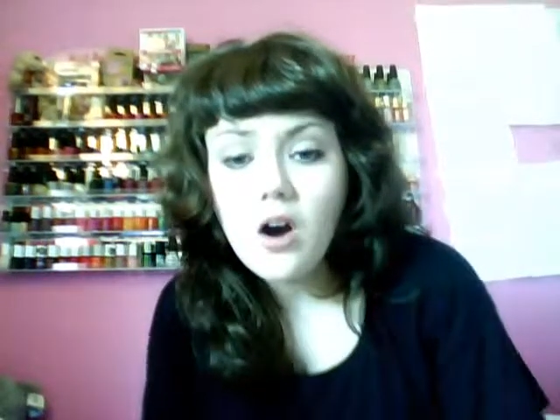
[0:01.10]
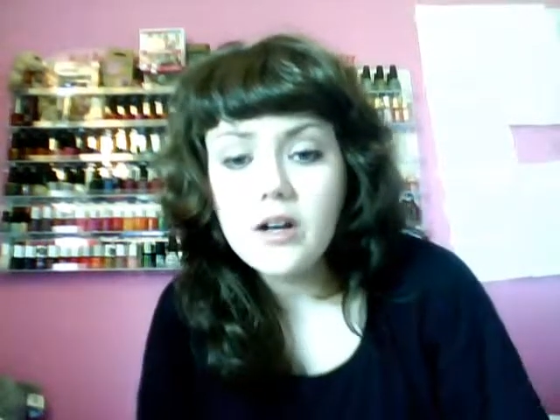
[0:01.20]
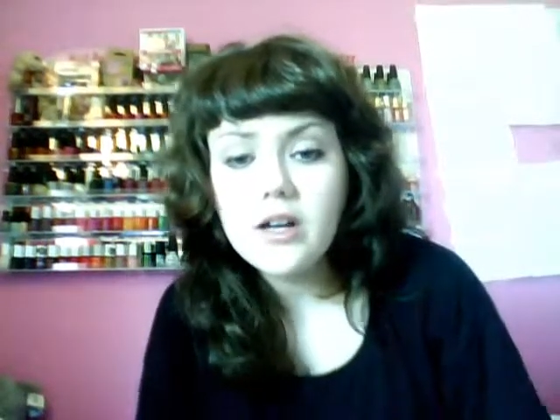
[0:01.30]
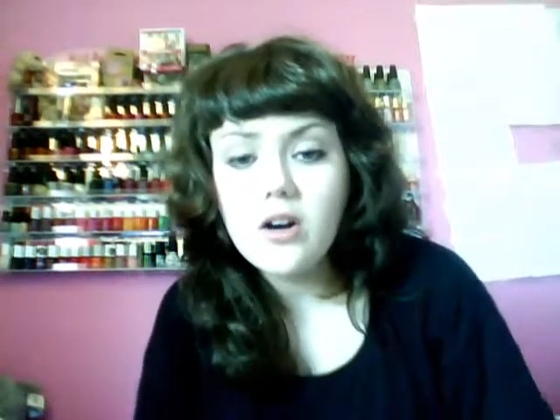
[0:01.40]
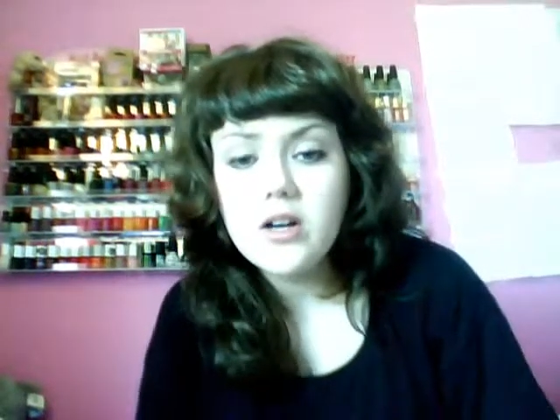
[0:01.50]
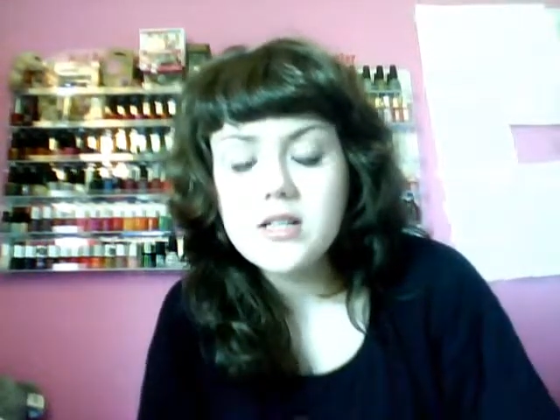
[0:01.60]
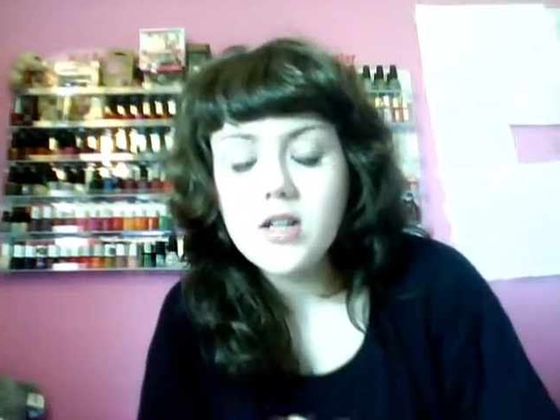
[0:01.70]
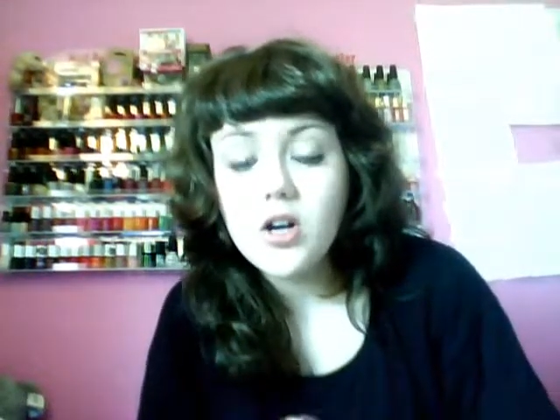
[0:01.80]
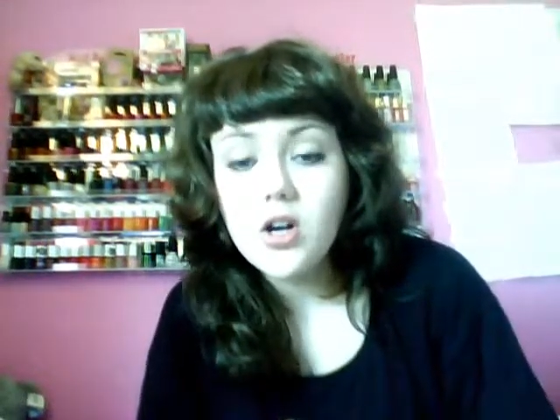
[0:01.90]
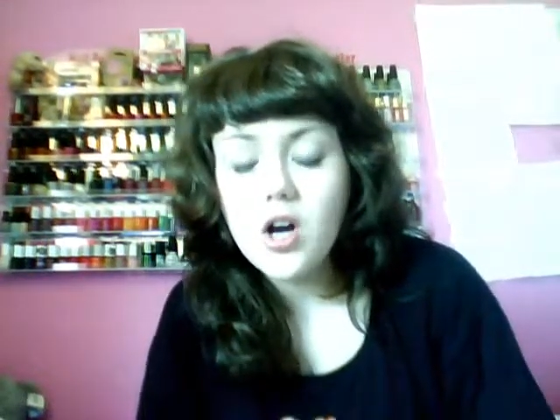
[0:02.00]
Hi guys,
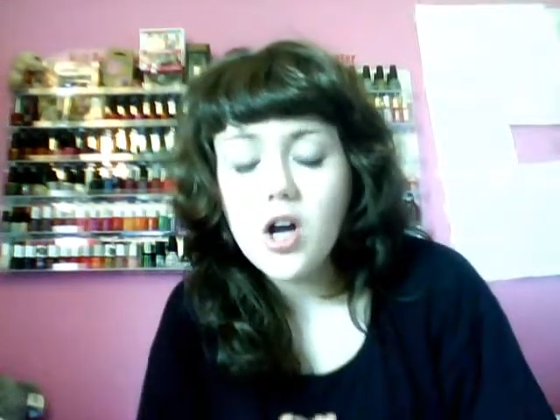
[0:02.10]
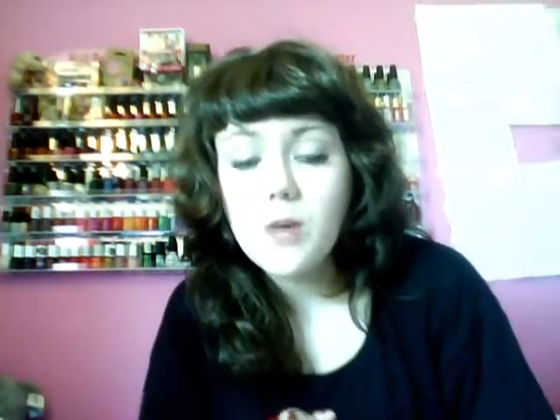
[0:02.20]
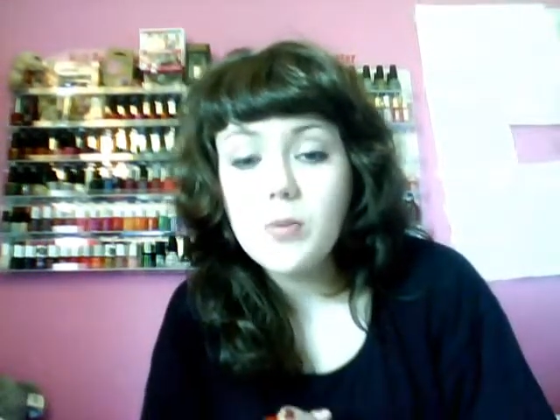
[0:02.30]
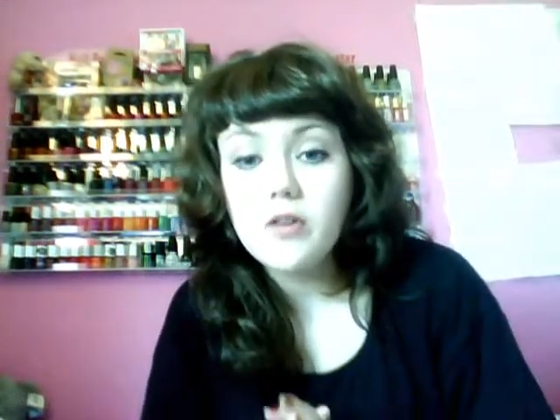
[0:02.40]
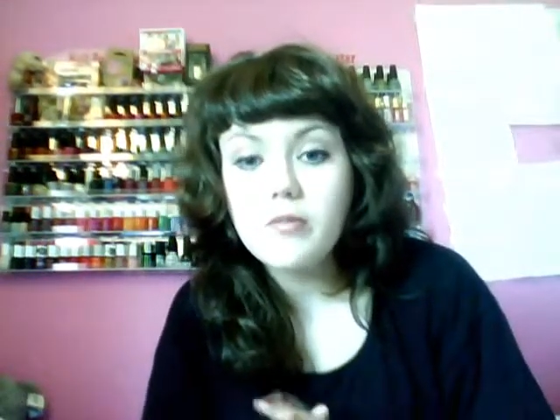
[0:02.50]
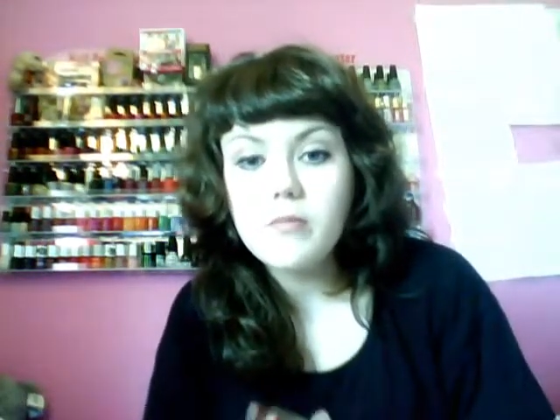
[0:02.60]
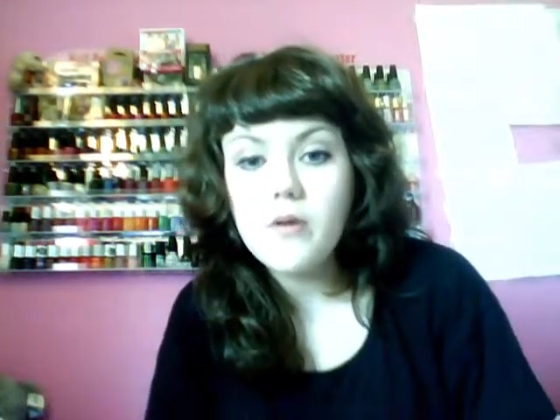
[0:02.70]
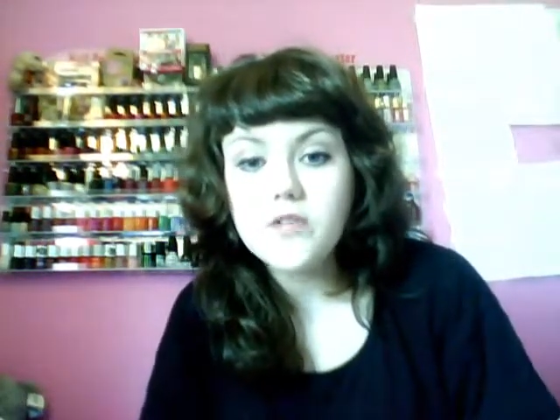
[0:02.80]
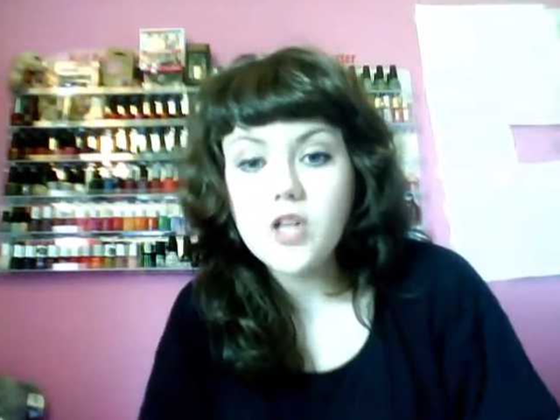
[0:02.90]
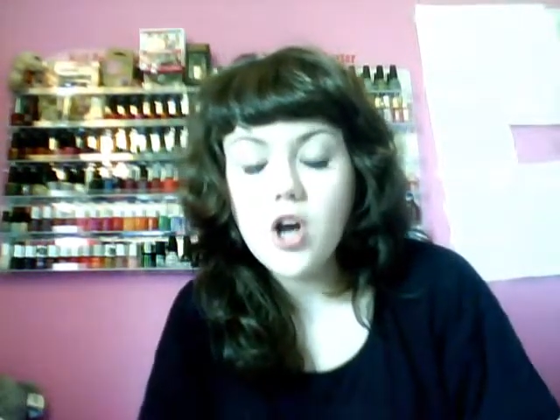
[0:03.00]
so a couple of
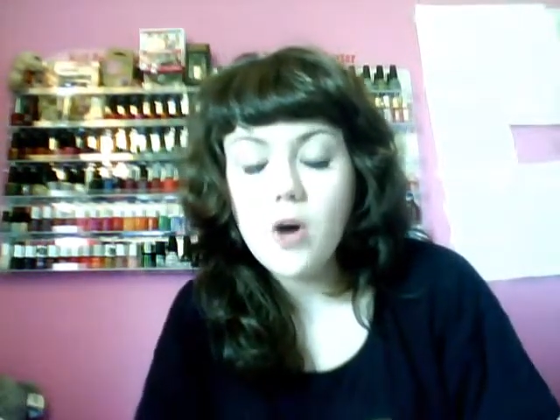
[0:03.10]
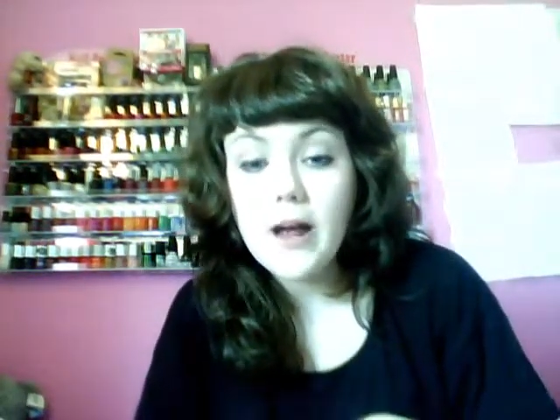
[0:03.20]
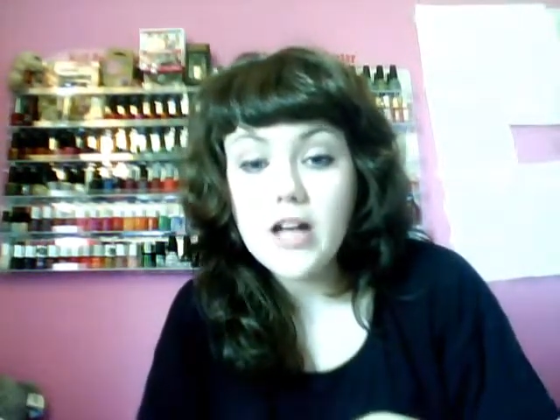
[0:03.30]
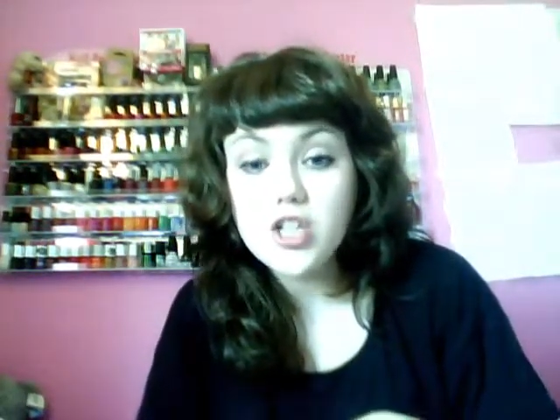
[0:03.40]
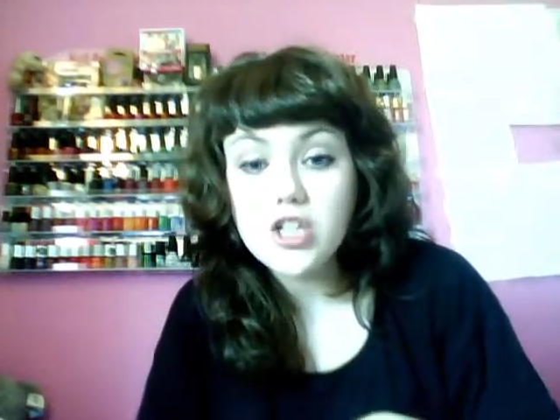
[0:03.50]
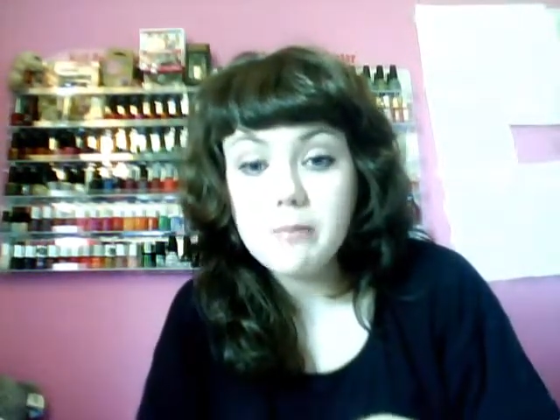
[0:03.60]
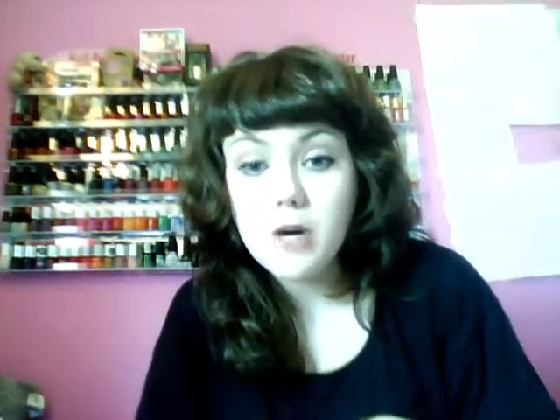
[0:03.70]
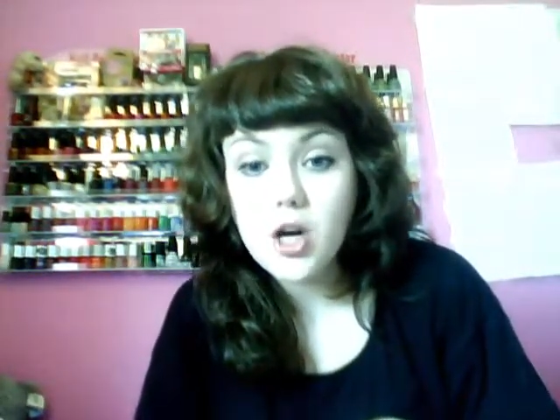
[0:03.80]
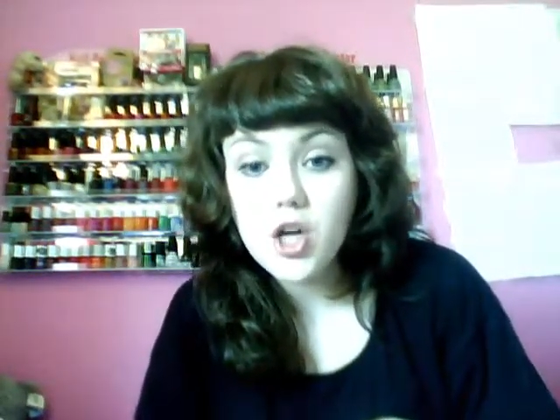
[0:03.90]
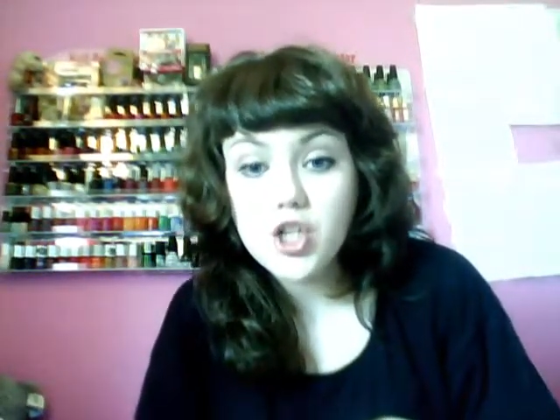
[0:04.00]
months ago I actually
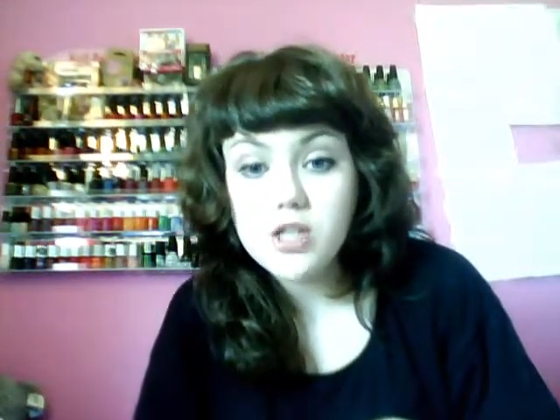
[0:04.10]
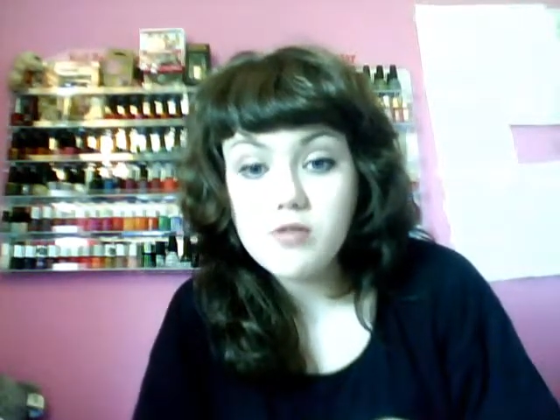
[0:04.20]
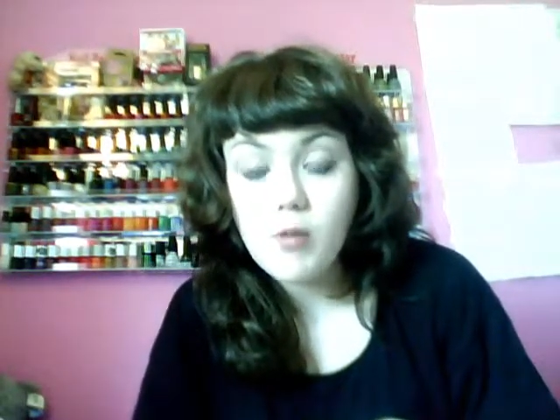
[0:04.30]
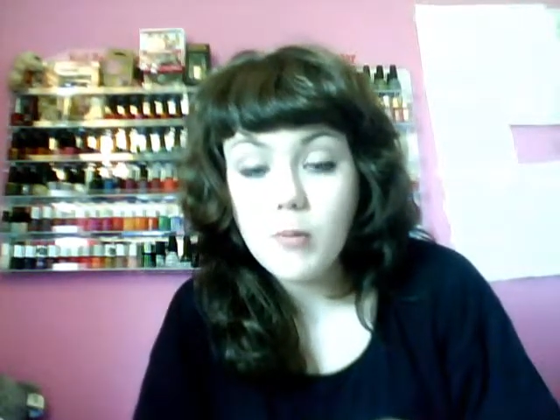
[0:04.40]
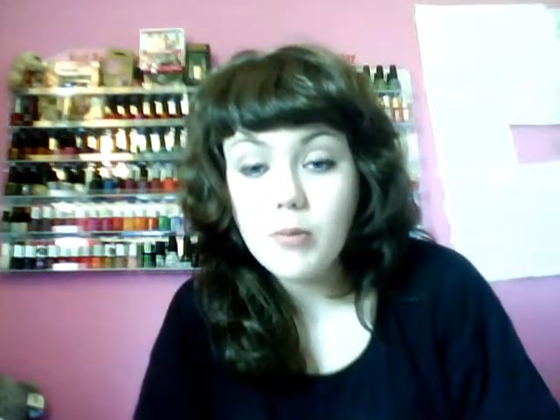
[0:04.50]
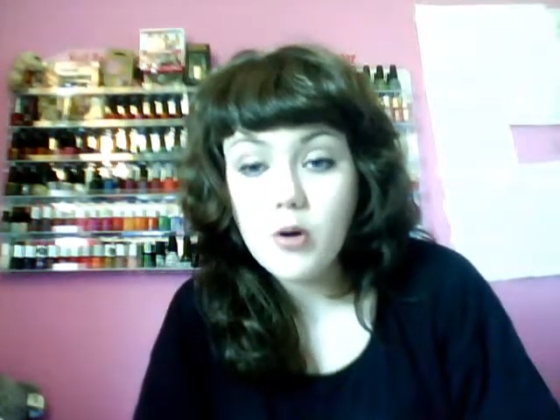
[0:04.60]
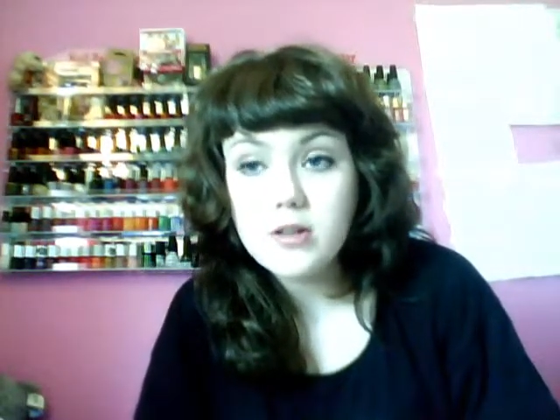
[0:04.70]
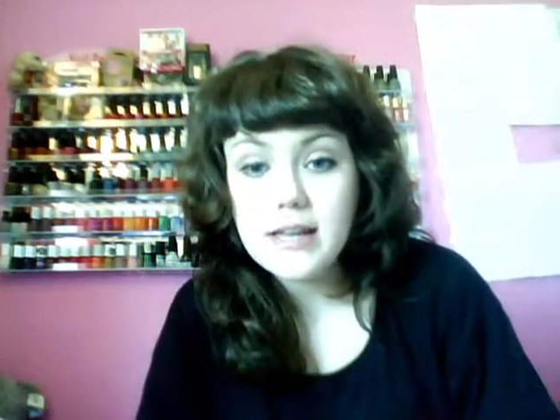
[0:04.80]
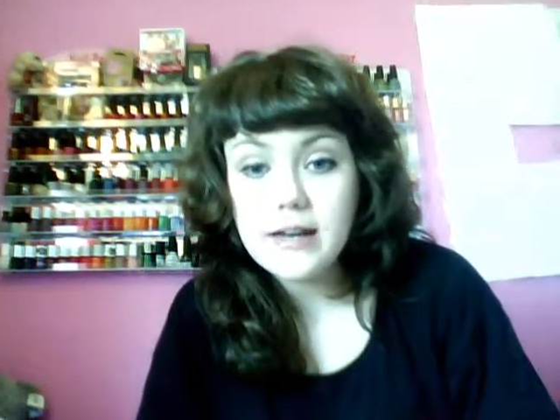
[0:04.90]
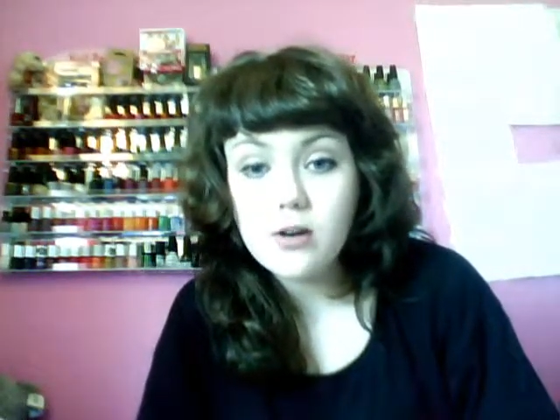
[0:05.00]
purchased from a
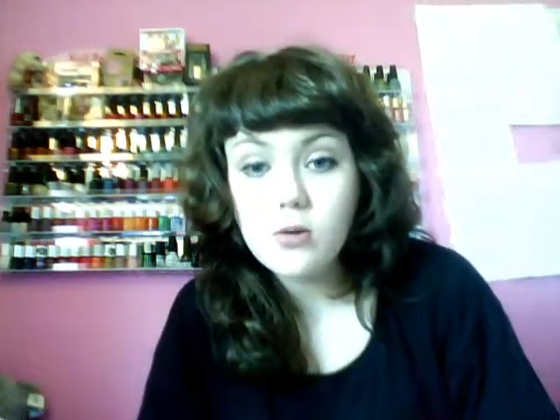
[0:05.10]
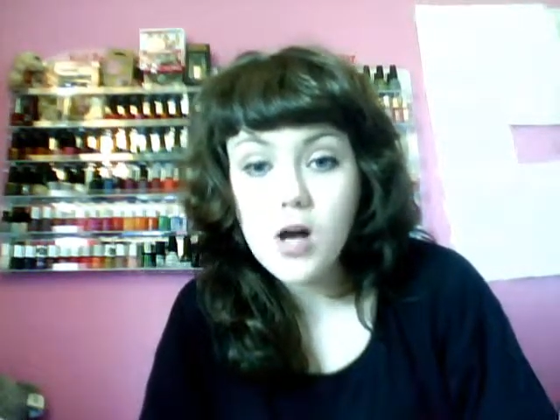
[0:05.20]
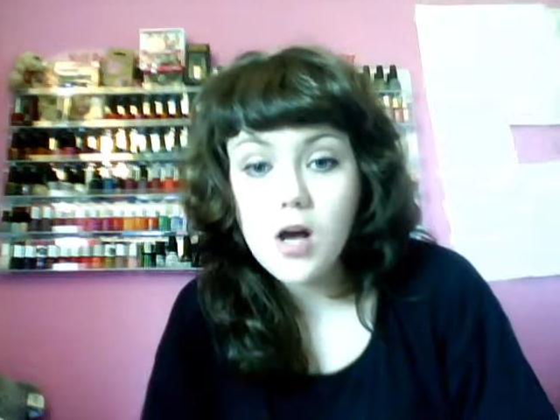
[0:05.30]
blog sale,